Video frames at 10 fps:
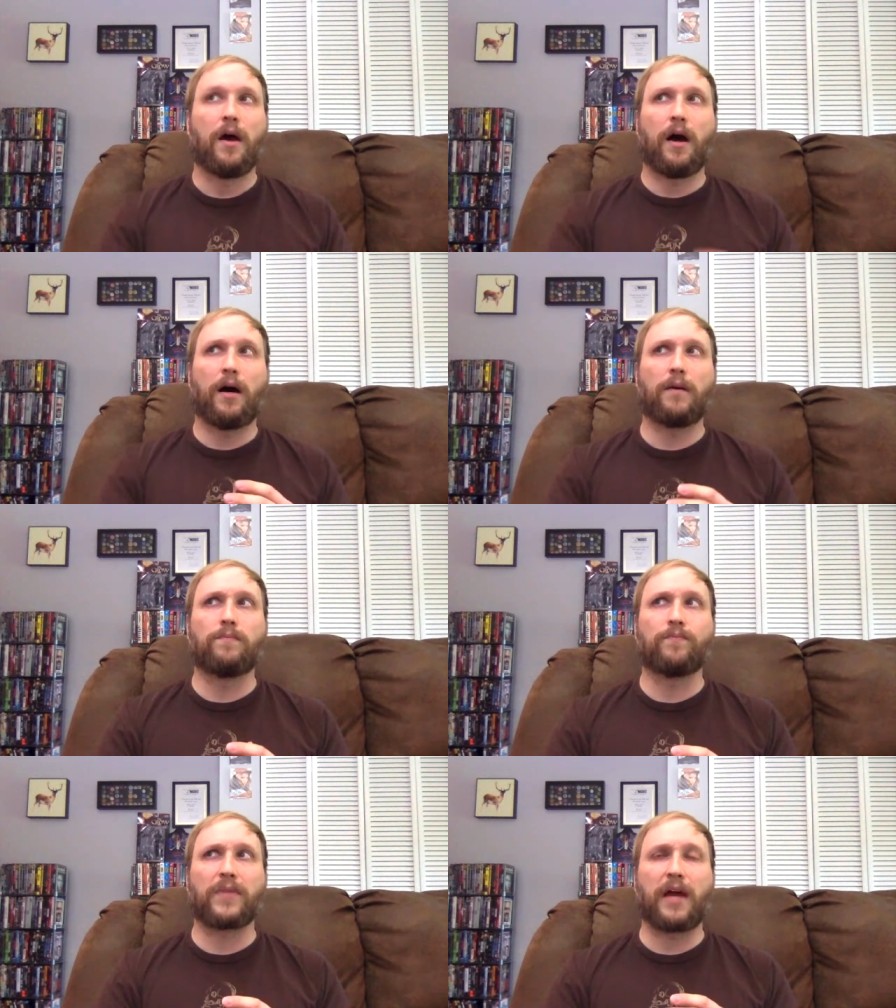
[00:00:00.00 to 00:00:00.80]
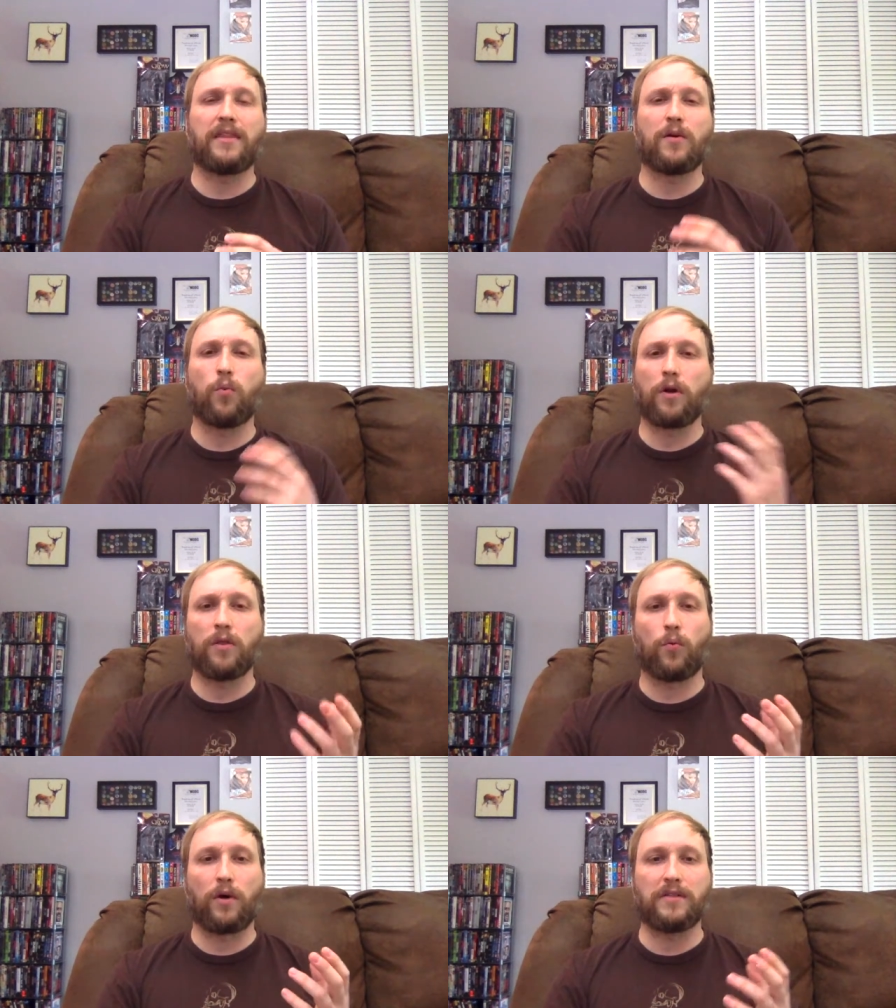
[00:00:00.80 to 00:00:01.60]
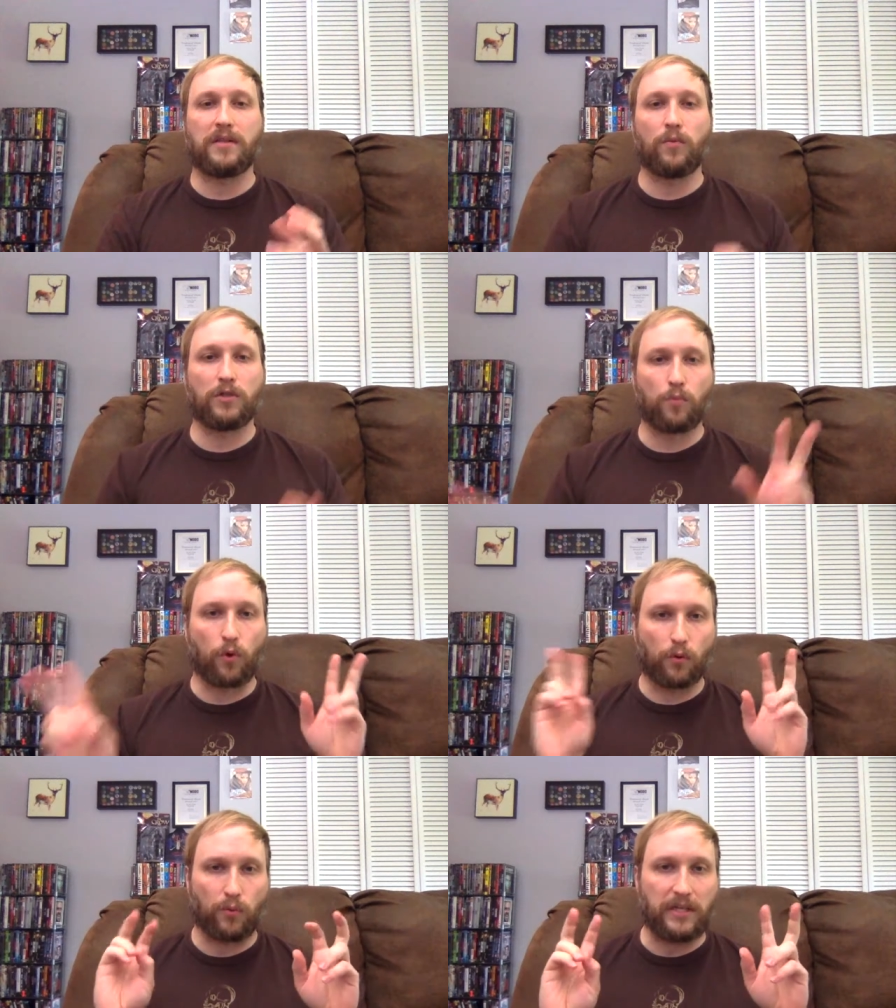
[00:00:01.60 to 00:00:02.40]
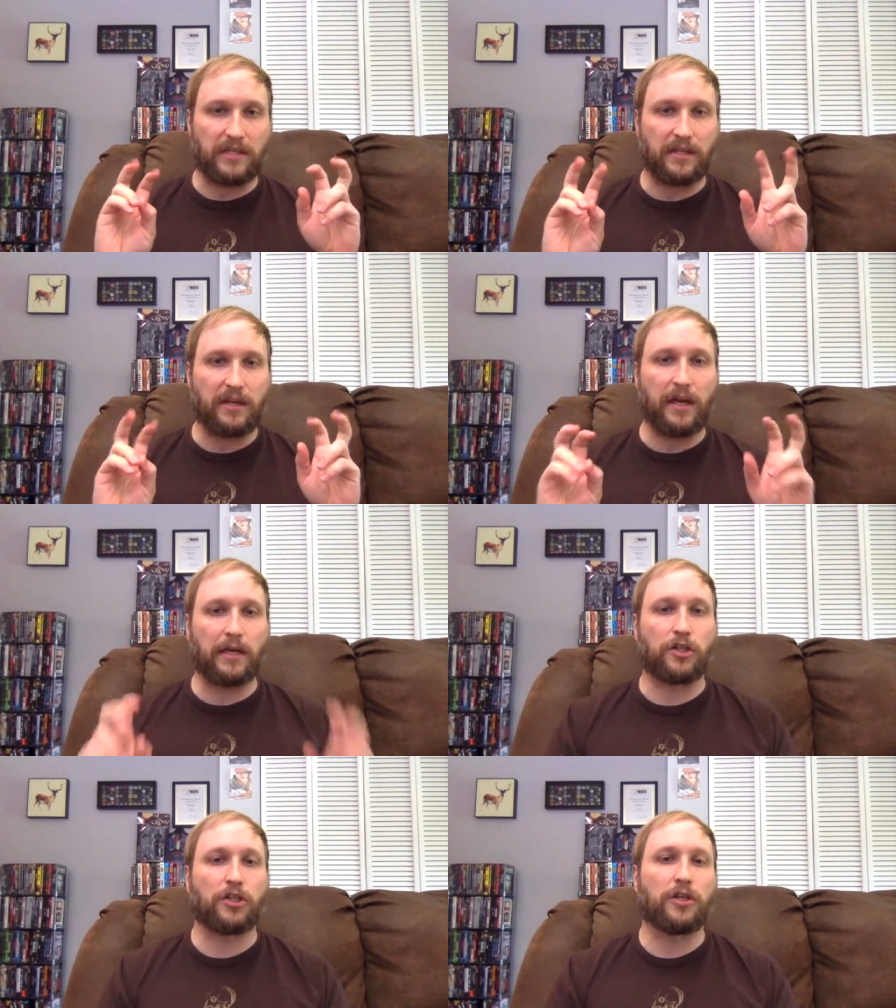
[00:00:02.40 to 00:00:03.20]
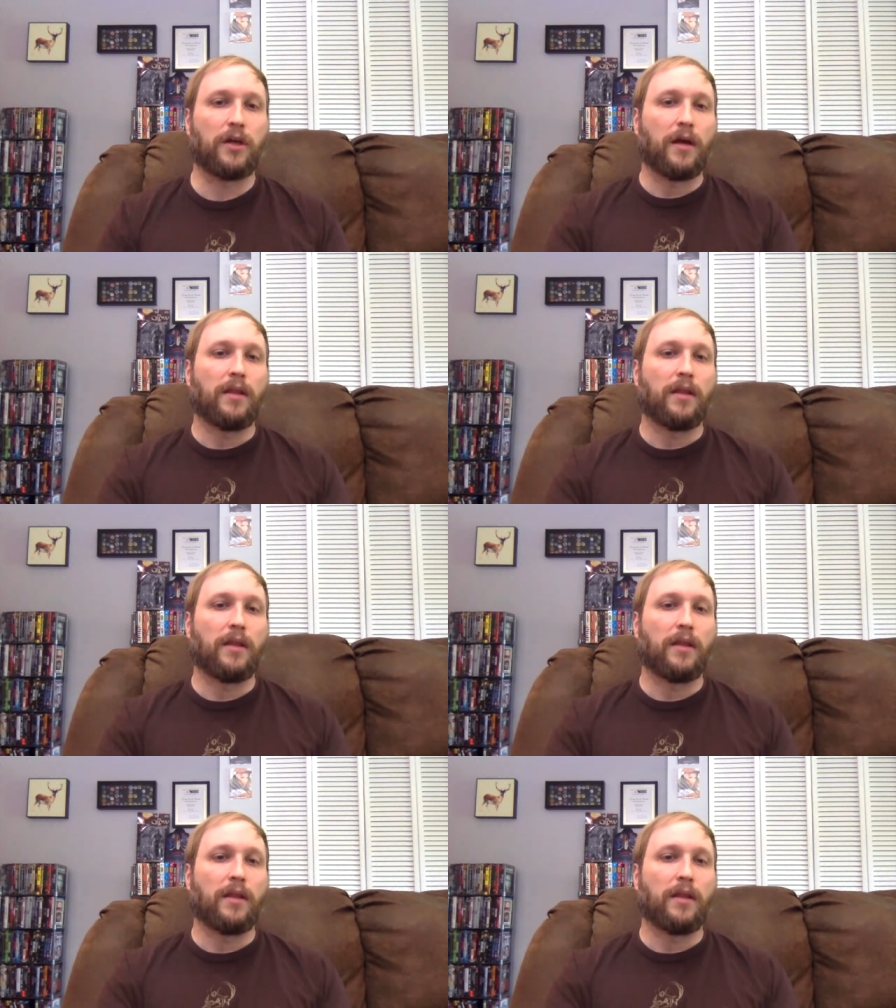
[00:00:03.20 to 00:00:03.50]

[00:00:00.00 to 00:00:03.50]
Um, I think one of the ones that was more recent ish